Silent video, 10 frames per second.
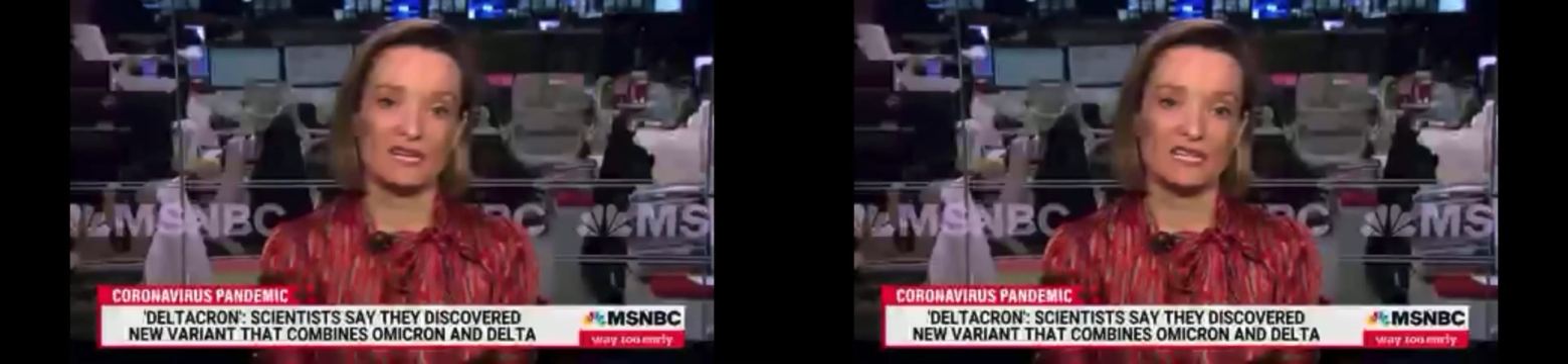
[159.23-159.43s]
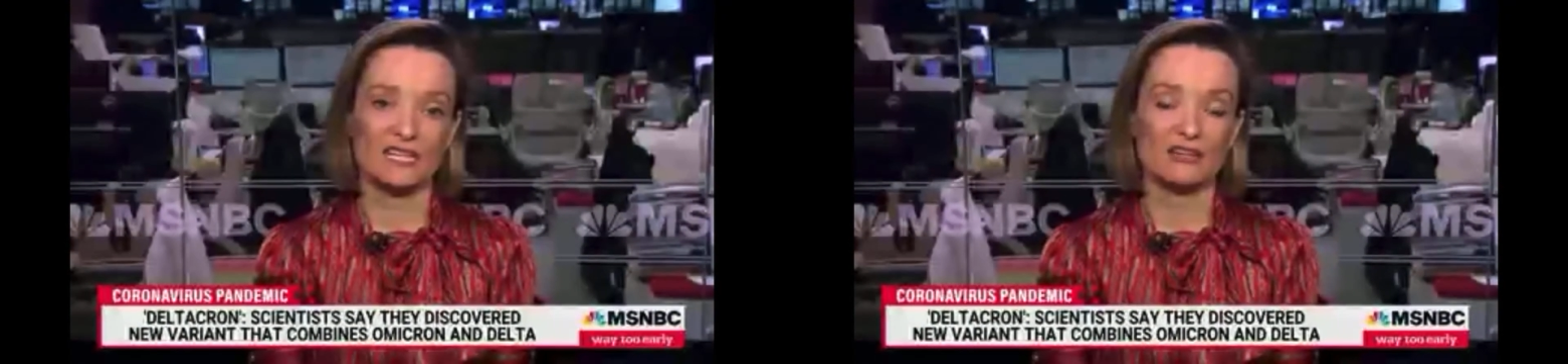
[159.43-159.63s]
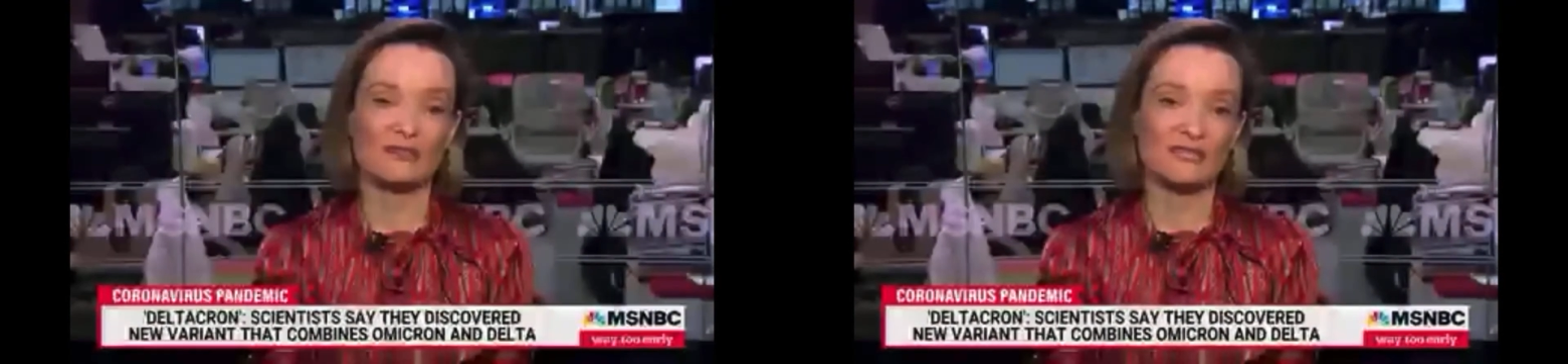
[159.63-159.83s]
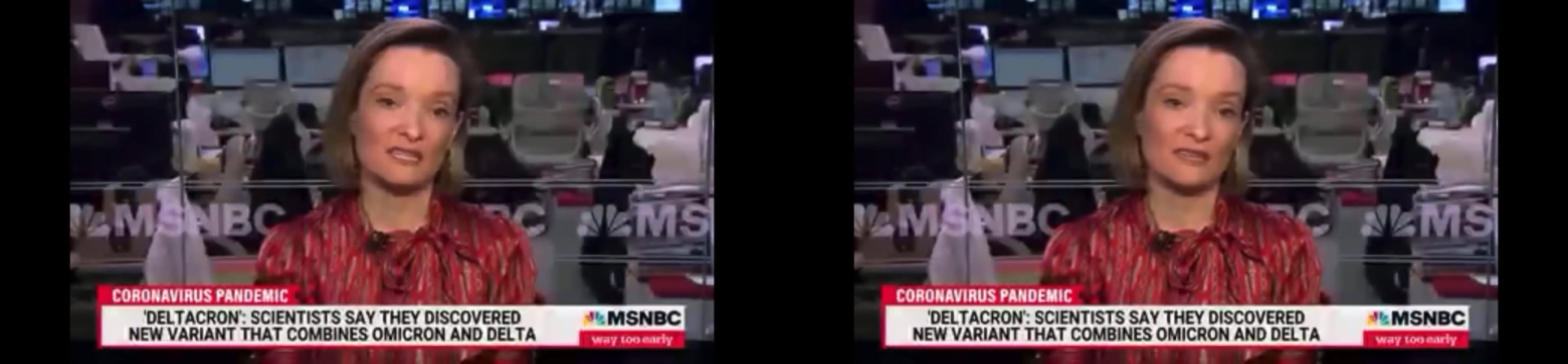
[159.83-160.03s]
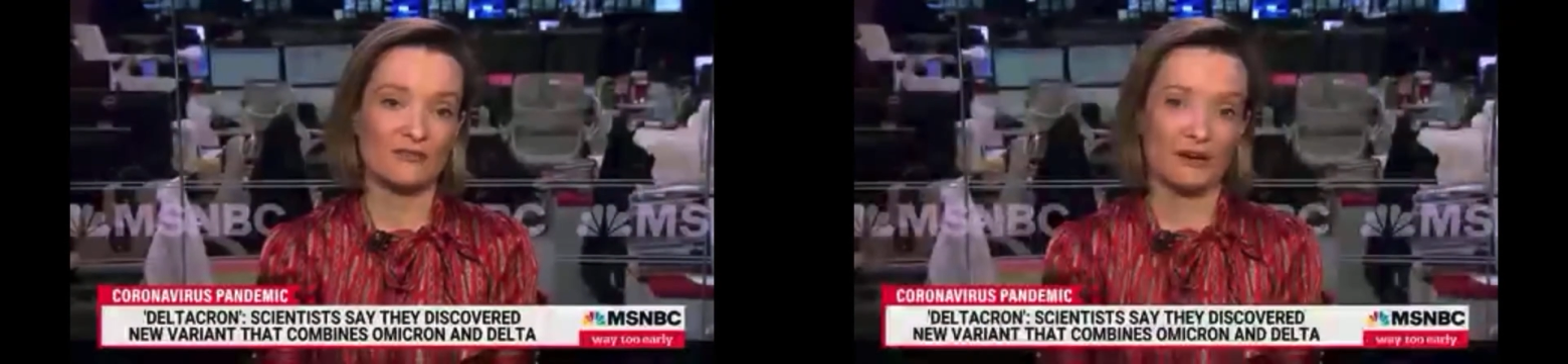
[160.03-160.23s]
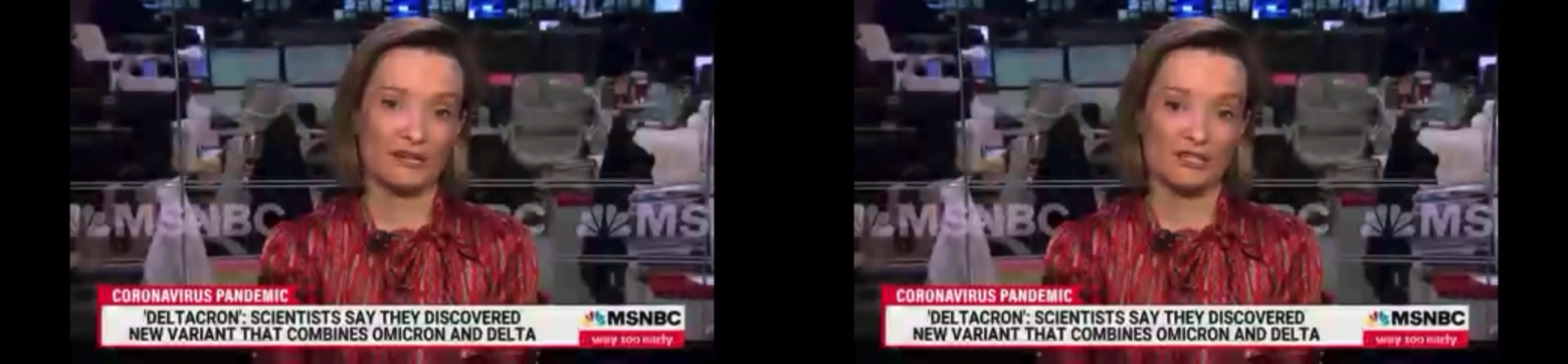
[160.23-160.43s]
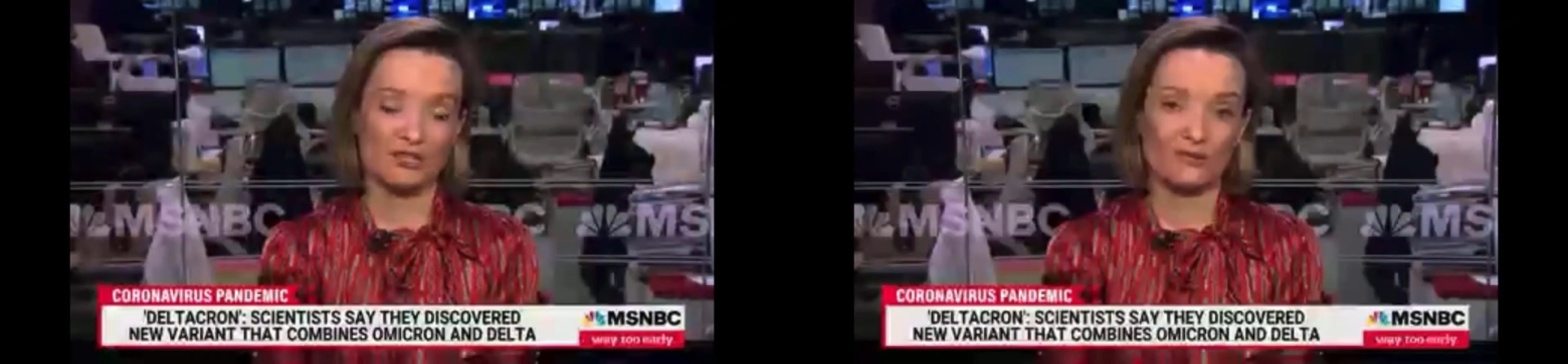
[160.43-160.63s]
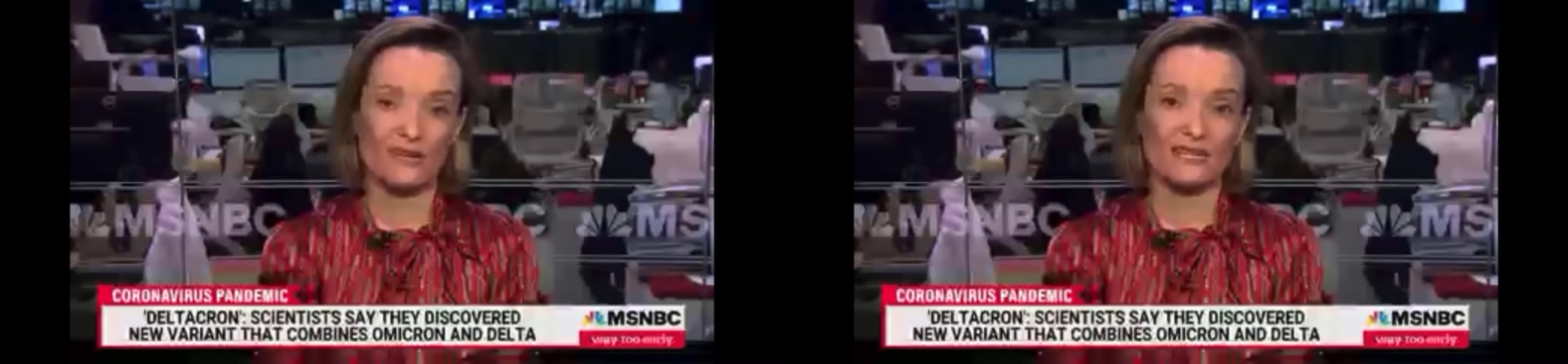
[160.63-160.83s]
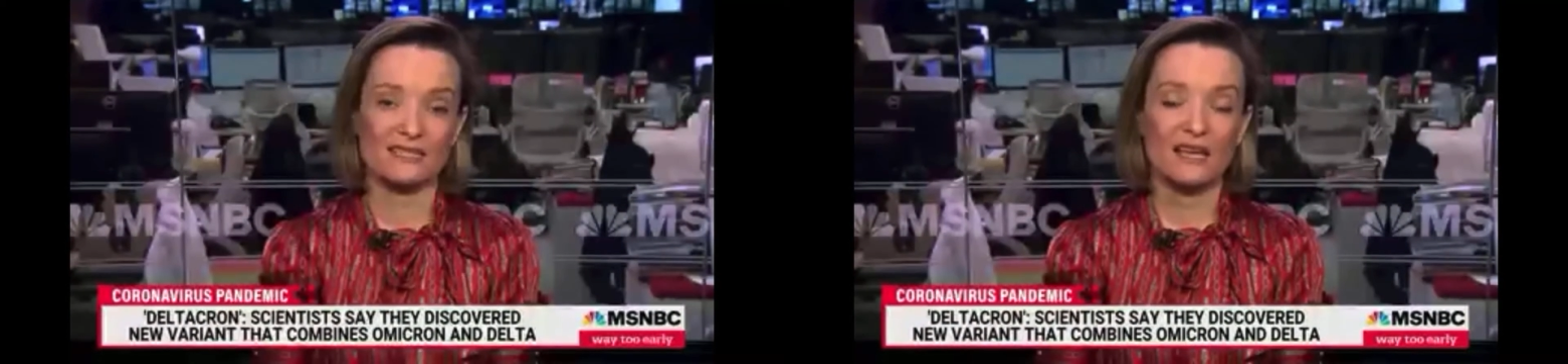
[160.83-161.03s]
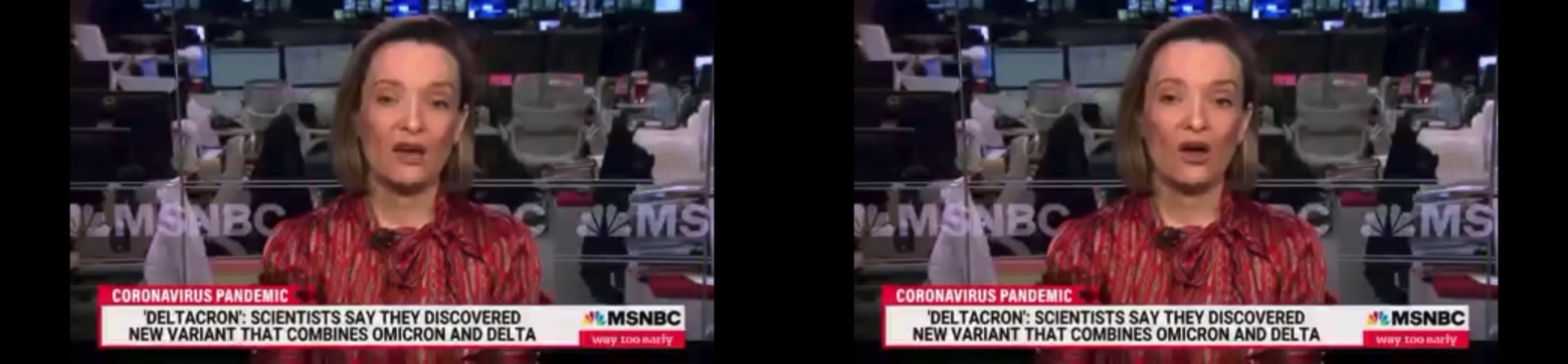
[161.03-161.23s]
continue to see various strains.